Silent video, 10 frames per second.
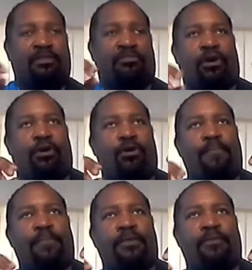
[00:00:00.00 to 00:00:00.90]

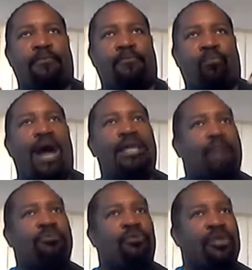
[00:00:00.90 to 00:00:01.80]
So
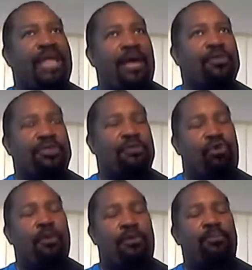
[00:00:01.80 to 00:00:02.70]
while I'm doing that with
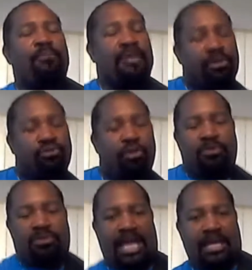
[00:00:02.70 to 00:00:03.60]
the drummer, me and the
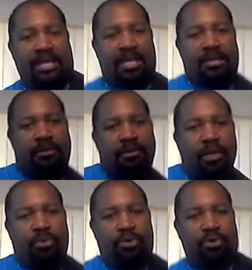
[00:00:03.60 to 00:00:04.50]
drummer is locking in.
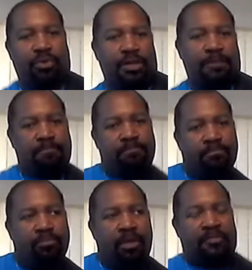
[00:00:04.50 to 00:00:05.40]
We're doing good.
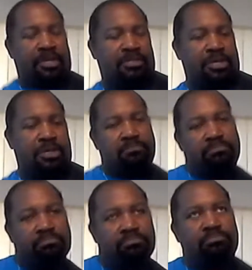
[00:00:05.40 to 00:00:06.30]
Everything's good.
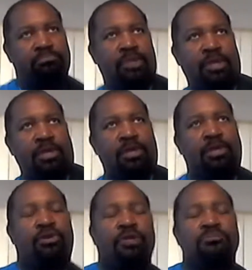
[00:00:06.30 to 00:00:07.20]

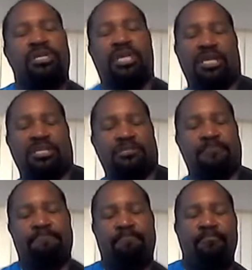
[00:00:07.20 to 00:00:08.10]
Here comes the
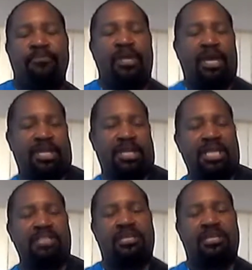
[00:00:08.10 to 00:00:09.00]
keys. And
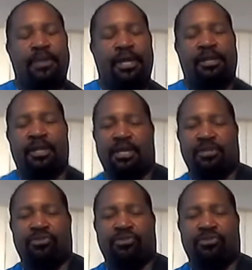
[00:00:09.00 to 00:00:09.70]
the keys come in.